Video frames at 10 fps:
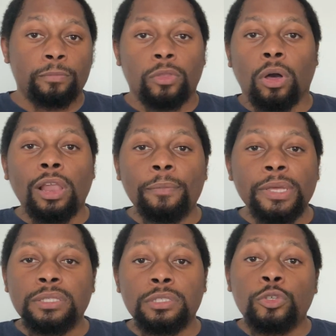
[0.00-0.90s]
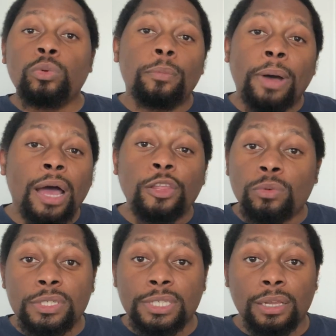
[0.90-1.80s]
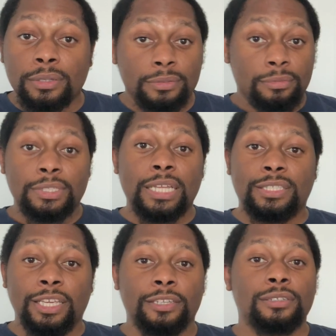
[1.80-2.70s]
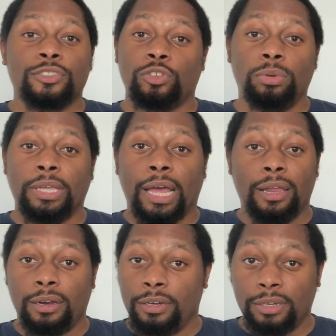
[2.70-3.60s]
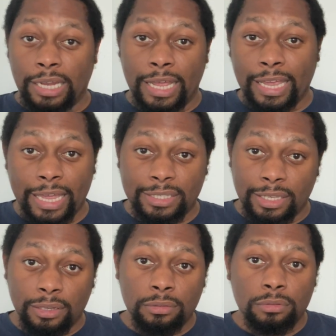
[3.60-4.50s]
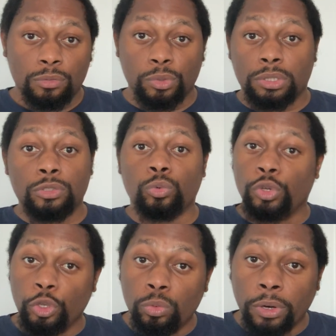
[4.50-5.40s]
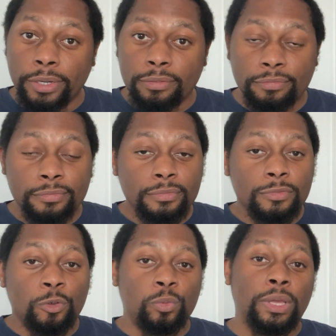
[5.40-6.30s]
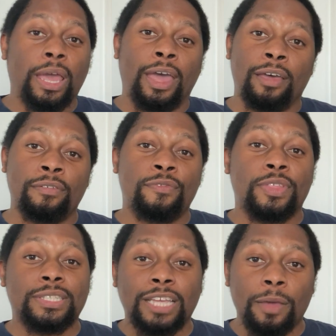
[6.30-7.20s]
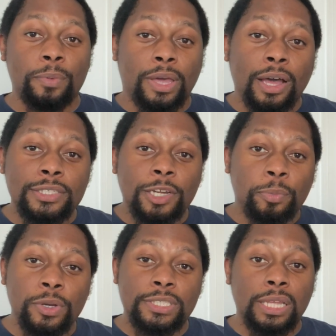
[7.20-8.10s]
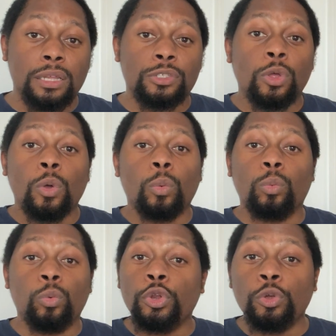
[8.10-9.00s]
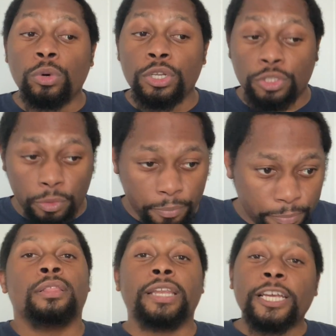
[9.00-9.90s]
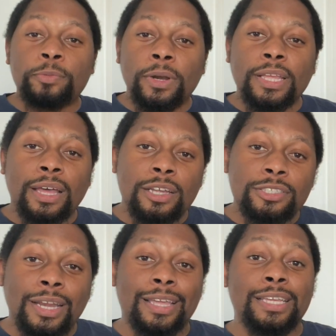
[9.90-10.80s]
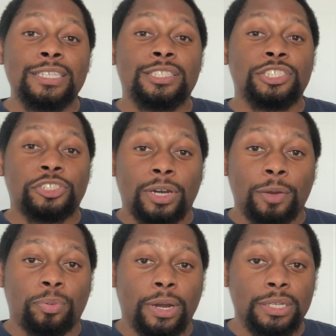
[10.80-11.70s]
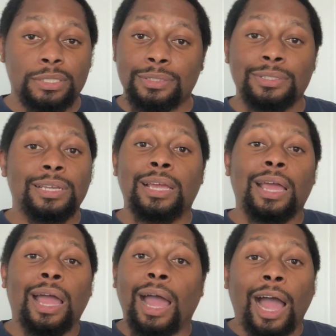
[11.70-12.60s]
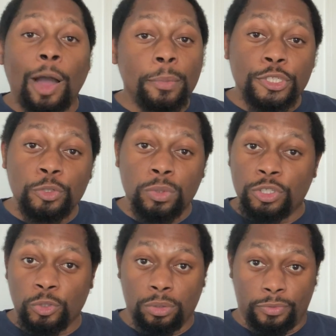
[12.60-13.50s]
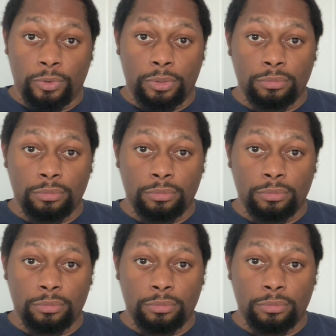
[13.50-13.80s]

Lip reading: All that means is you want to buy it, you want to sell it. That's it. So we got underlying asset, which is what you want. We have the type of contract, put or sellers, what do you want to do? The next part of the contract is the strike price. How much you want to do it for.